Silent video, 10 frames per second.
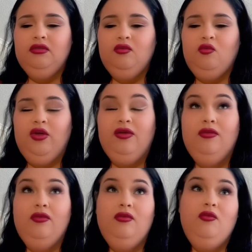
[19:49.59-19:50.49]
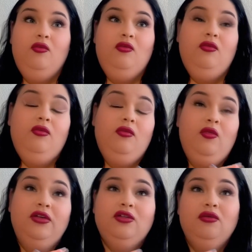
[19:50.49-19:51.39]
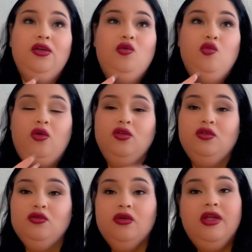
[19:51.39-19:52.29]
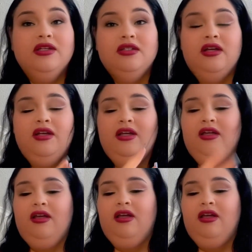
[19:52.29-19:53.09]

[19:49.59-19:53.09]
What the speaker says: We went to a grocery store last night and